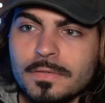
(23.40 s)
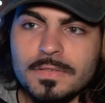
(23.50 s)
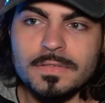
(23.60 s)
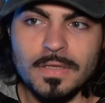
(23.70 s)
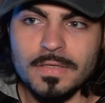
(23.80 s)

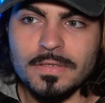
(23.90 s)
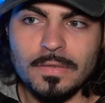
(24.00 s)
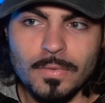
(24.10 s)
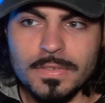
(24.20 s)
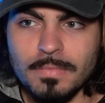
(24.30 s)
This disc
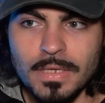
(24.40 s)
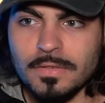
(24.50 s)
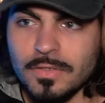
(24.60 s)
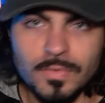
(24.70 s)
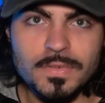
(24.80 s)
was made
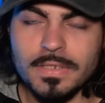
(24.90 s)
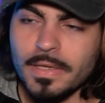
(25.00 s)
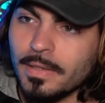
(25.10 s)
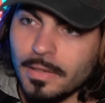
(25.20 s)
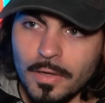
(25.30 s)
using
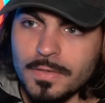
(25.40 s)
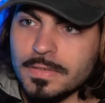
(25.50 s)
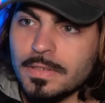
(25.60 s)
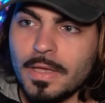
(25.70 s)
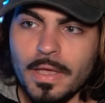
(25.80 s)
a
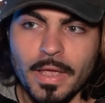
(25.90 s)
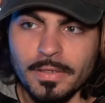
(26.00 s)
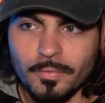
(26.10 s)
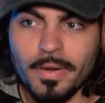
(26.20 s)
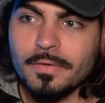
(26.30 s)
lost
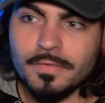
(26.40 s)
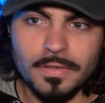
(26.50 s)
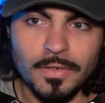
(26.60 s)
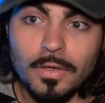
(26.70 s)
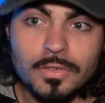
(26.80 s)
and rare
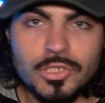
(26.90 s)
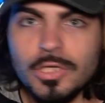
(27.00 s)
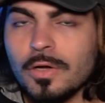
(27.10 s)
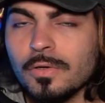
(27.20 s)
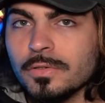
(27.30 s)
technology
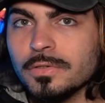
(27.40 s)
called